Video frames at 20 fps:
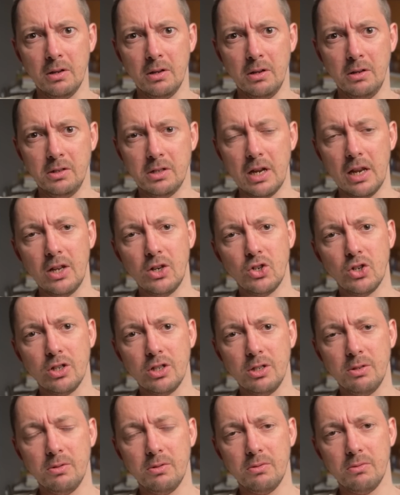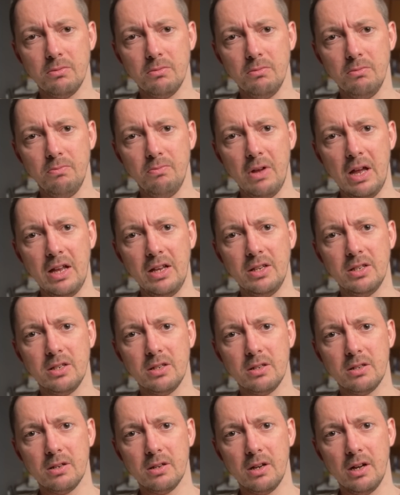intelligence
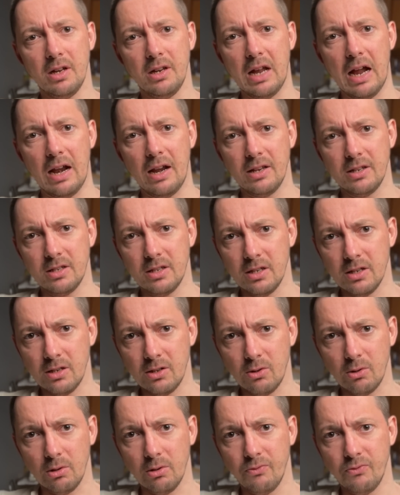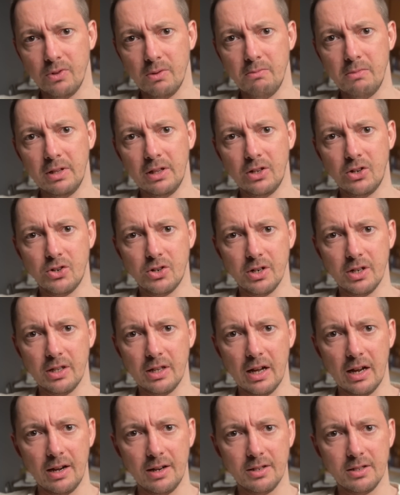based analysis and all of the military
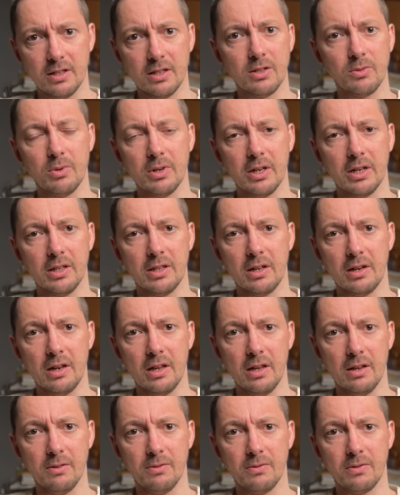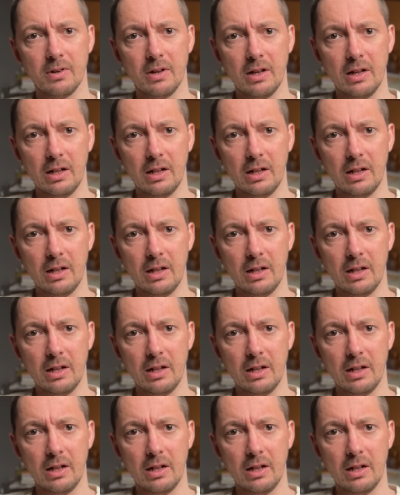analysis we're going to leave